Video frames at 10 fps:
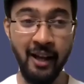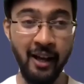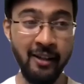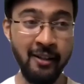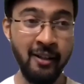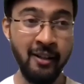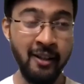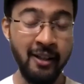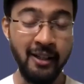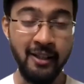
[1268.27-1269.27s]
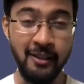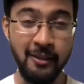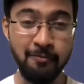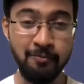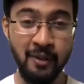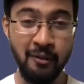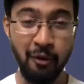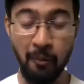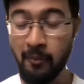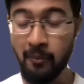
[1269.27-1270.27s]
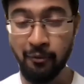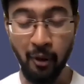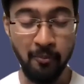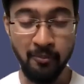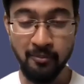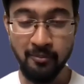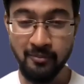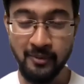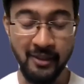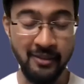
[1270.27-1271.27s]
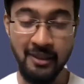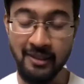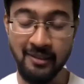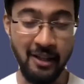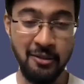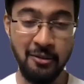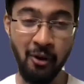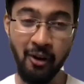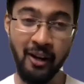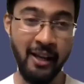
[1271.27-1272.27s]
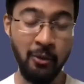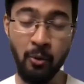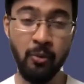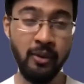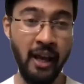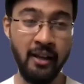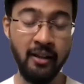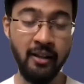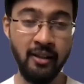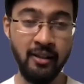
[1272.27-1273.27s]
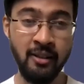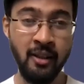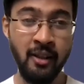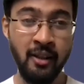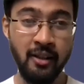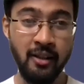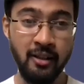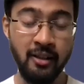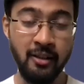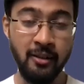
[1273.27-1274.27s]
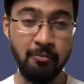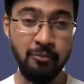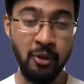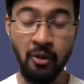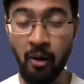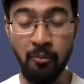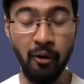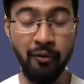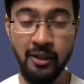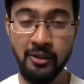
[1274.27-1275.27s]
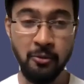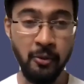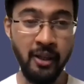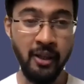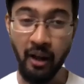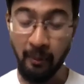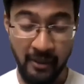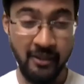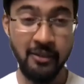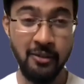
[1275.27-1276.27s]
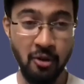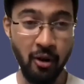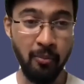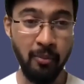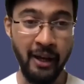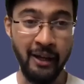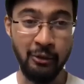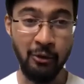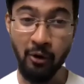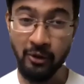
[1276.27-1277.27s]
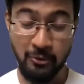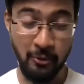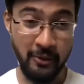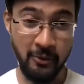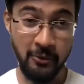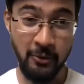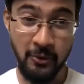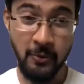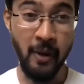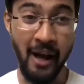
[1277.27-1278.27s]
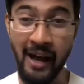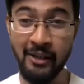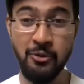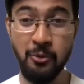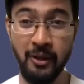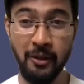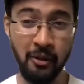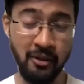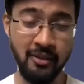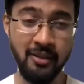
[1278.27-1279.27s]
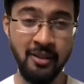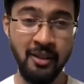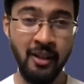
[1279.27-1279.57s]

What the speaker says: And from this discussion, all I know that is your nonprofit is doing a tremendous job, and congratulations to you and Julian on this.